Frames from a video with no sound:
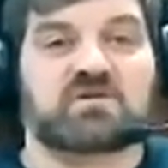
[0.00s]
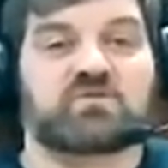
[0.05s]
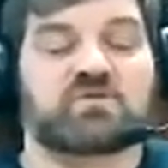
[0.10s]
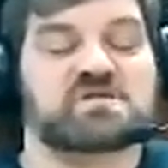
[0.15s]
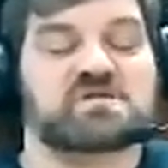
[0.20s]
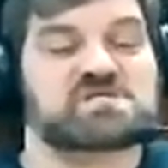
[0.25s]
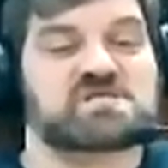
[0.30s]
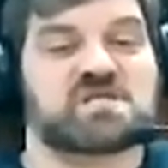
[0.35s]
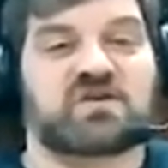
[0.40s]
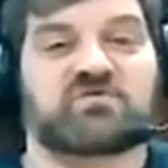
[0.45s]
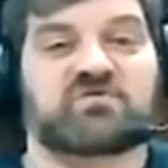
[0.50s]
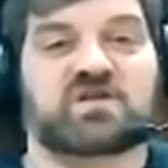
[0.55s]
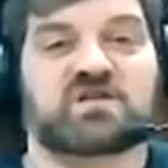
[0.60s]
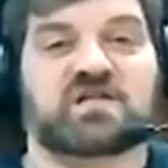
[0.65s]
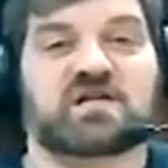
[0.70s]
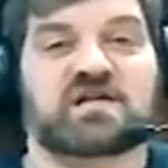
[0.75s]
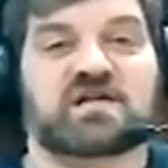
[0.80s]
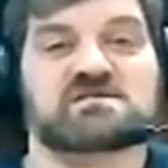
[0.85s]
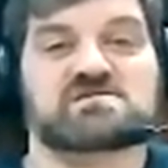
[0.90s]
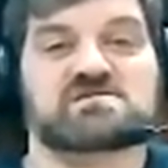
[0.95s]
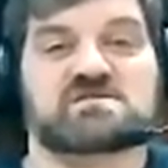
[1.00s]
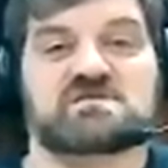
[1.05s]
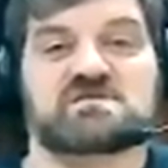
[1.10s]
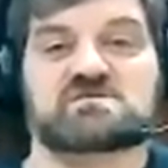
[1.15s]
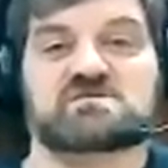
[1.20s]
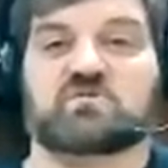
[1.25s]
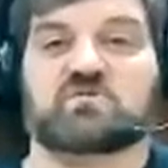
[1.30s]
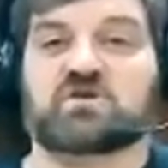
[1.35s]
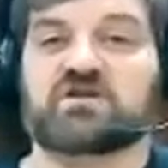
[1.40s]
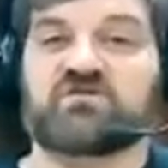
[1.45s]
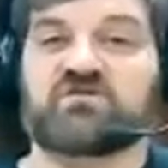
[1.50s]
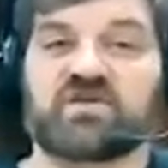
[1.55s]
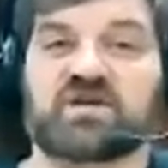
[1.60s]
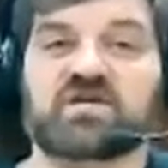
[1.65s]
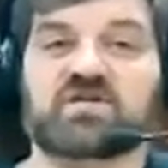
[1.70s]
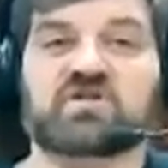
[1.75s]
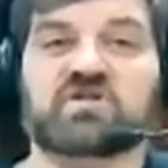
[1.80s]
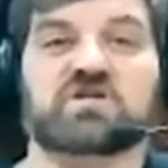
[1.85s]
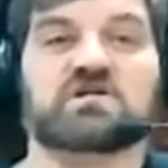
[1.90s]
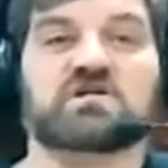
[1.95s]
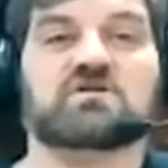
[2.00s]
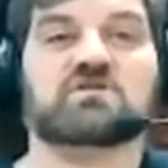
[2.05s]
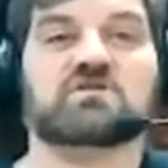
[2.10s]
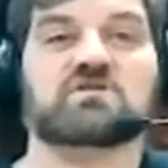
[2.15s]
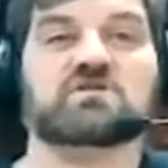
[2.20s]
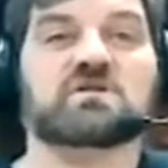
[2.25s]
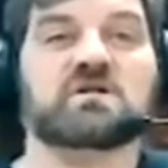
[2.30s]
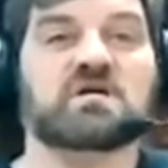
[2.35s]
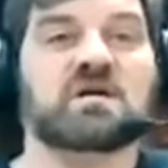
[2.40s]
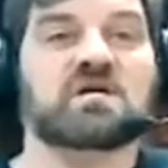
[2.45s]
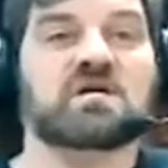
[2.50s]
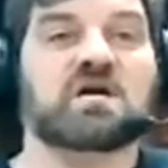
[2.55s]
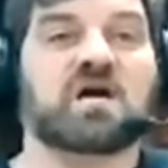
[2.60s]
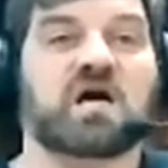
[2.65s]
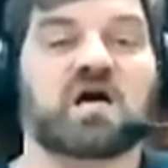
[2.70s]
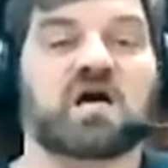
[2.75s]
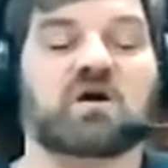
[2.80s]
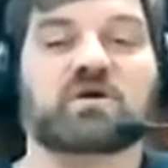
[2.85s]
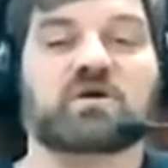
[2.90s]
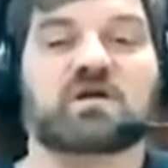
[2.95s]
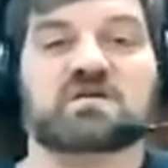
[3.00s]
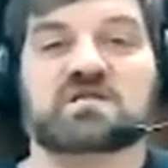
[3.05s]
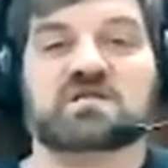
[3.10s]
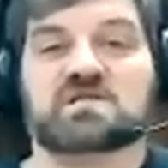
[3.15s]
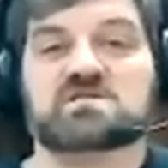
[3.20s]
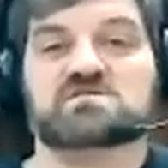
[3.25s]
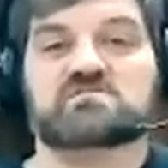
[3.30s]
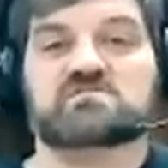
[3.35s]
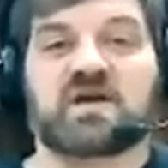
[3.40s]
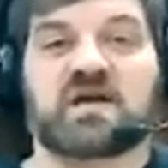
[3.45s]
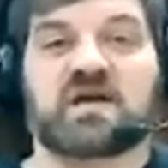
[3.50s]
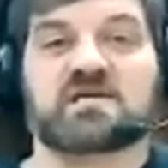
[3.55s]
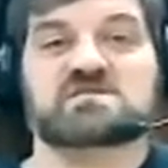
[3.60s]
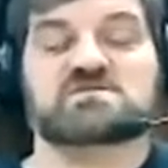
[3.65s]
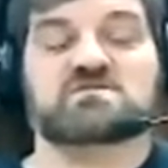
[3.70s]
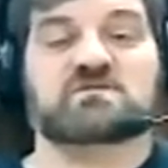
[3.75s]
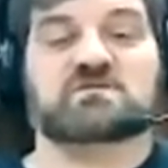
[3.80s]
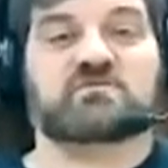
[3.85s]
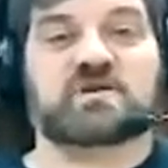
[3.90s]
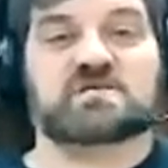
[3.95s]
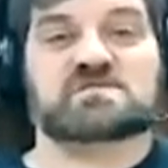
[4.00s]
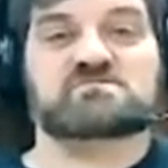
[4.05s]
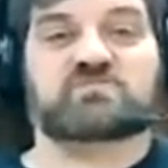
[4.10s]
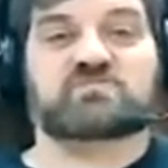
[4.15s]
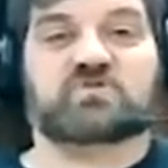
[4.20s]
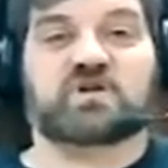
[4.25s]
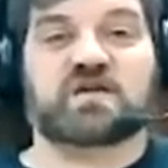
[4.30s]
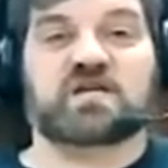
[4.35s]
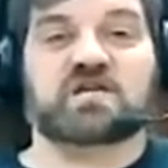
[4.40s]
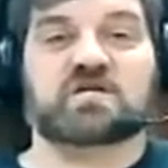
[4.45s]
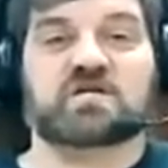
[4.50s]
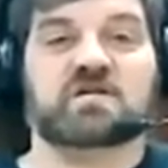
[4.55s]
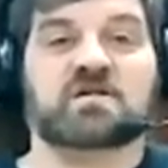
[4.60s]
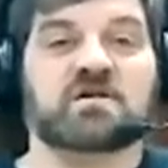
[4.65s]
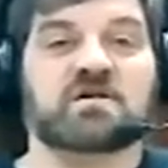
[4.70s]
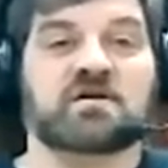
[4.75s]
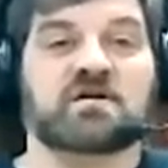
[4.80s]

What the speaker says: Wear safety glasses, wear a face shield, wear a dust mask or a respirator.